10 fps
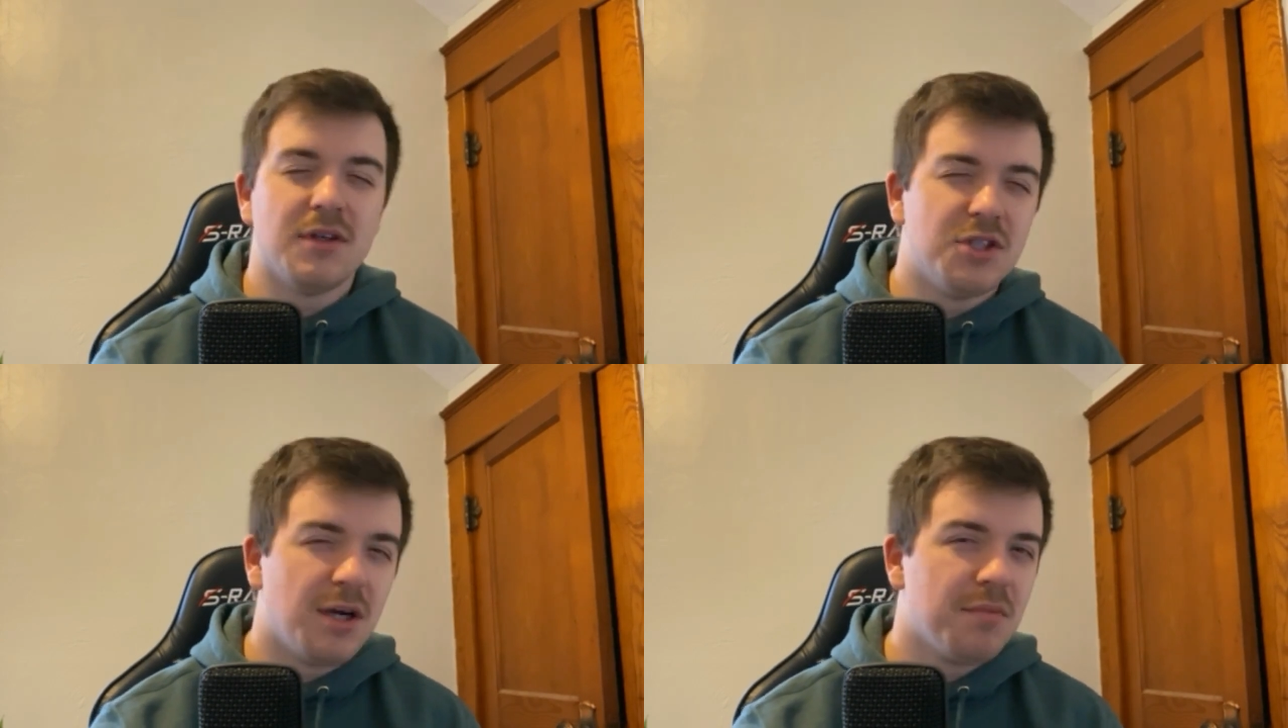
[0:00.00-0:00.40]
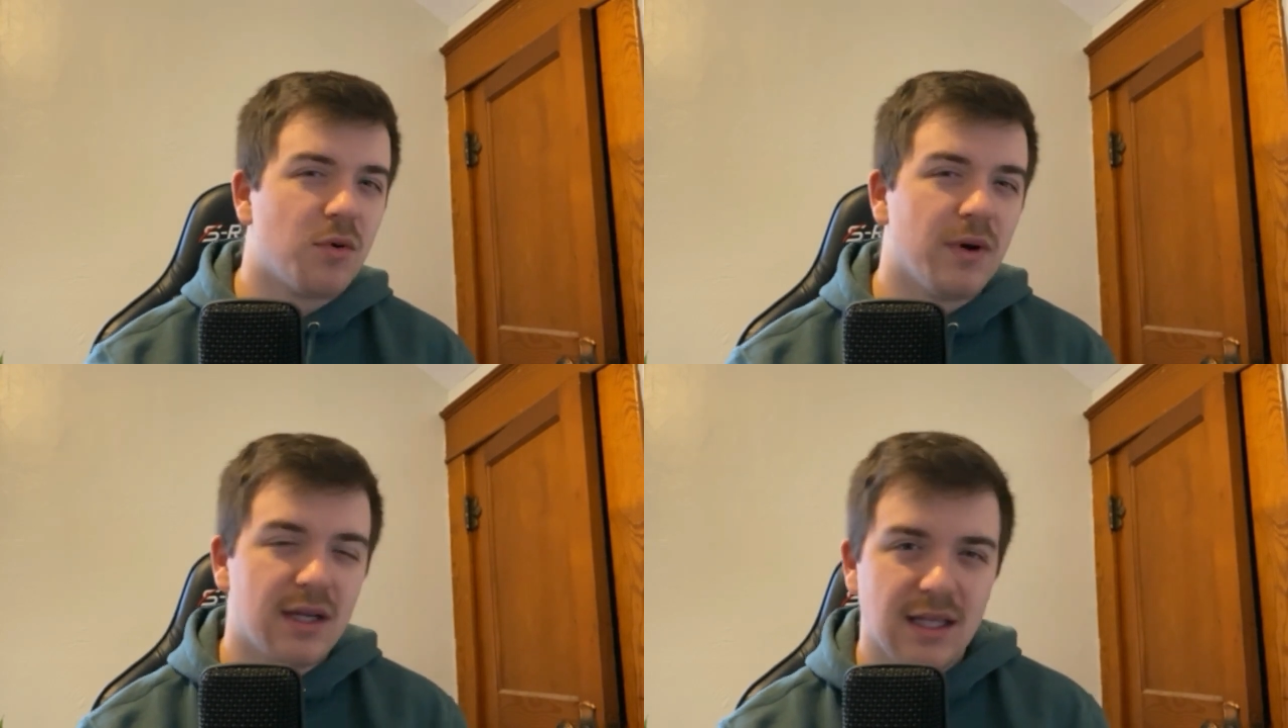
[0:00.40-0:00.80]
to jump
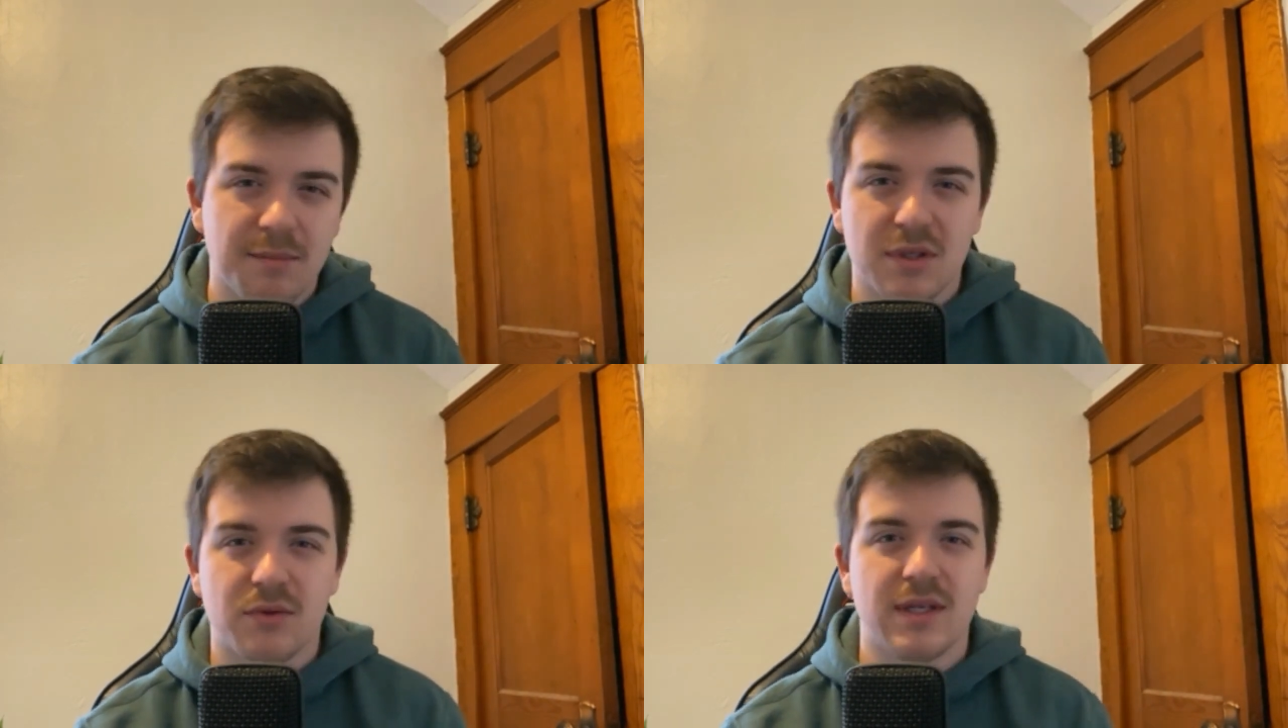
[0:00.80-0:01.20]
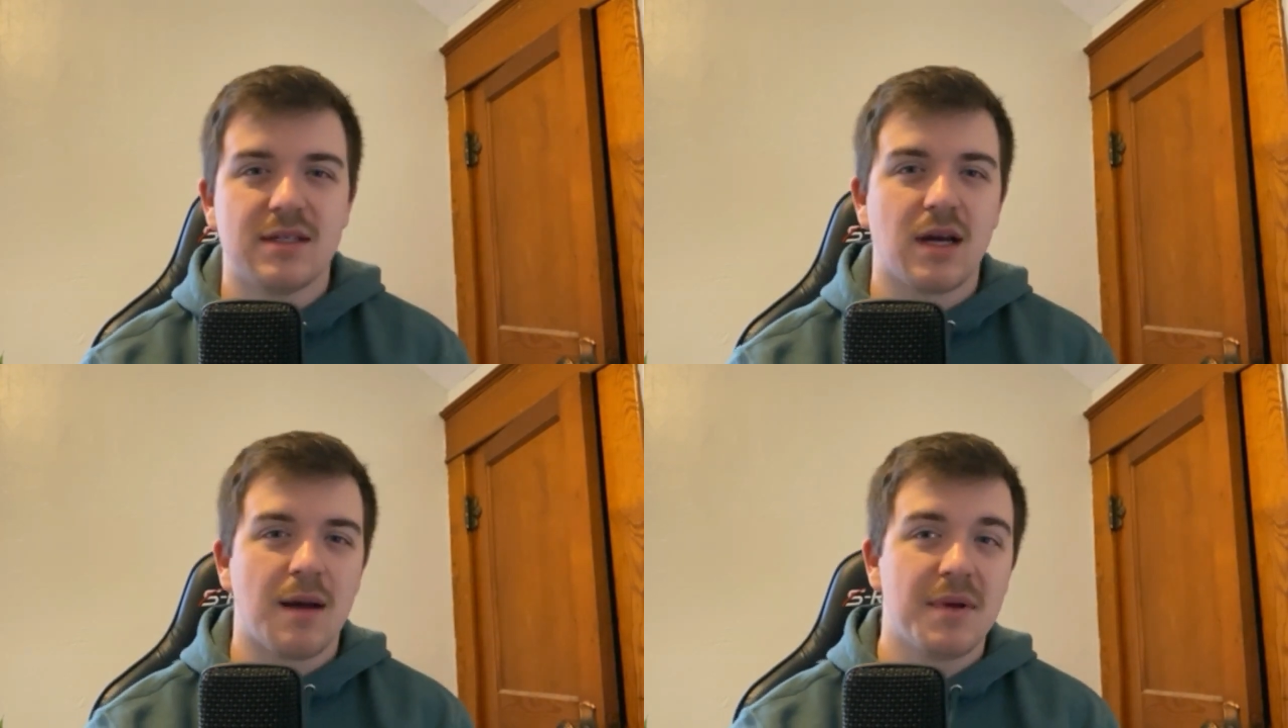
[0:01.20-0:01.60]
quickly between
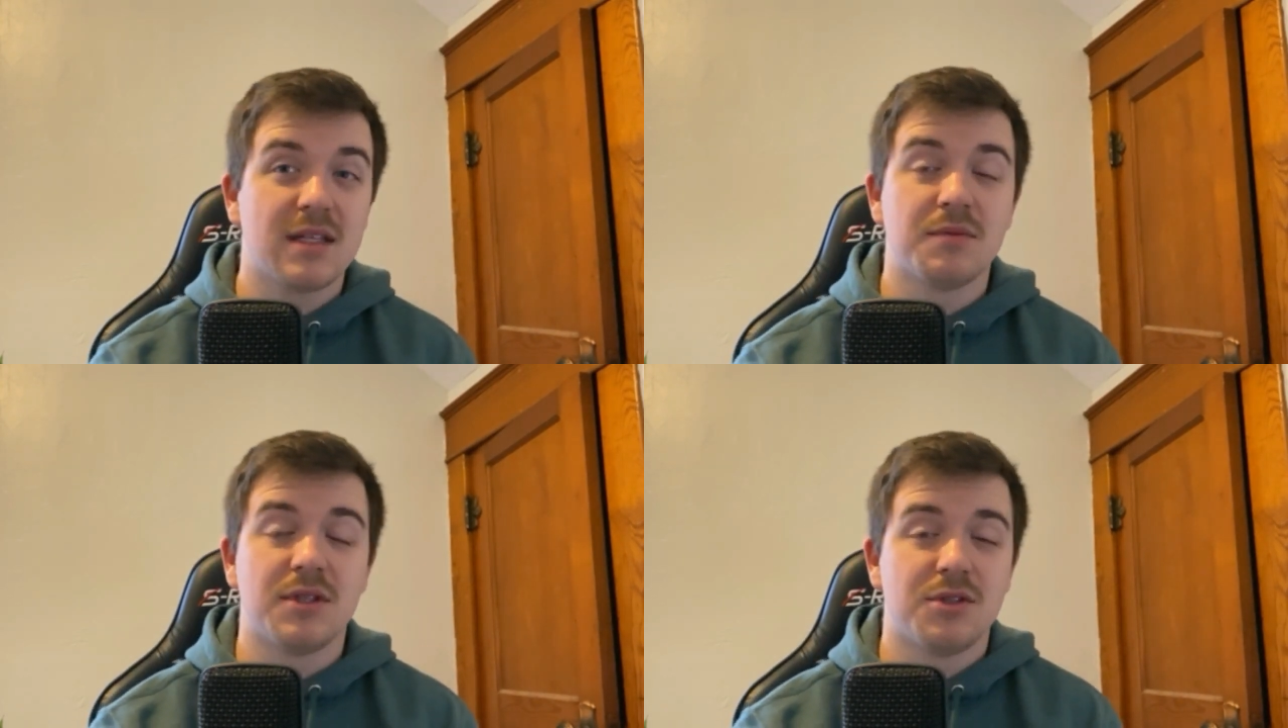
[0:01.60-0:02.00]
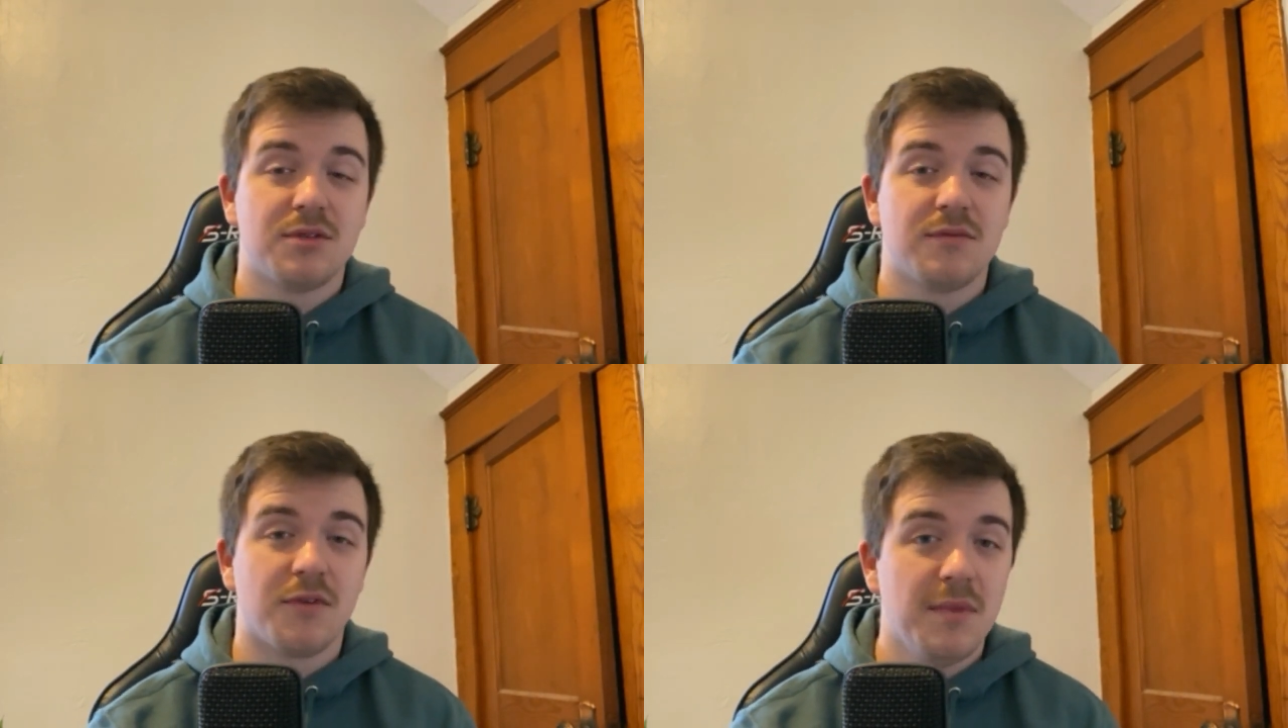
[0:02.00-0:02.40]
topics,
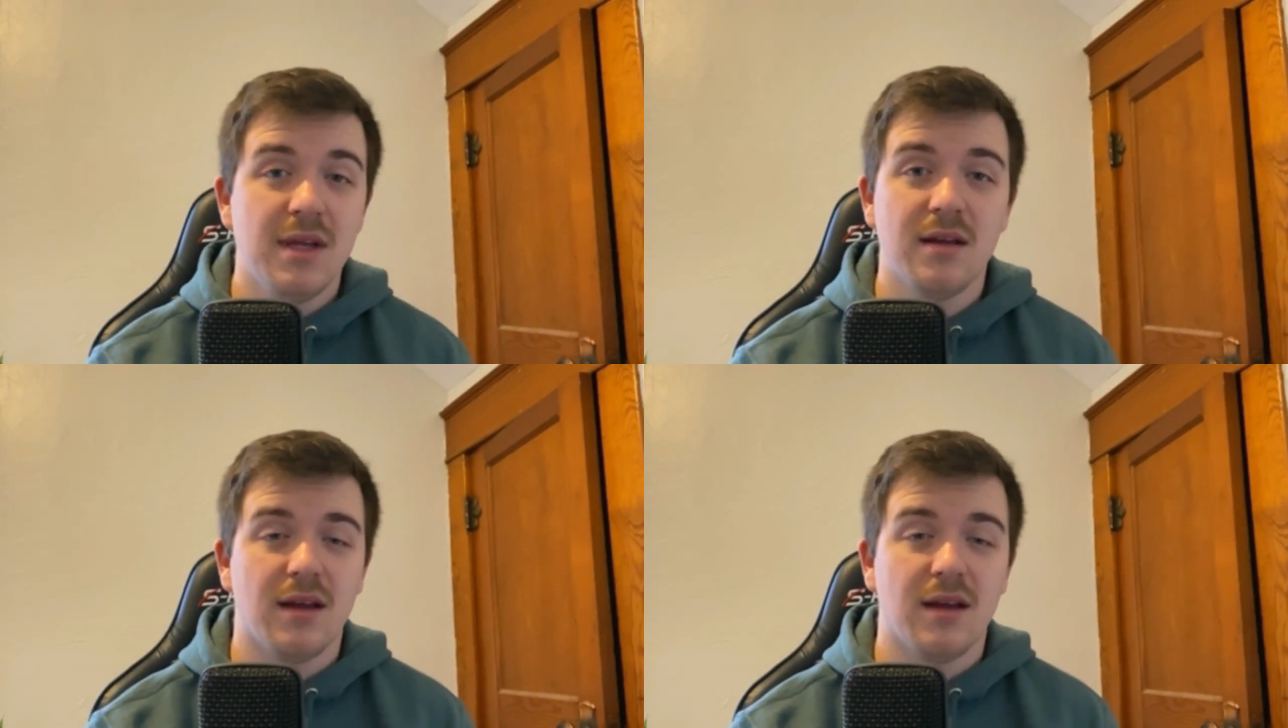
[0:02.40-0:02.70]
which for me,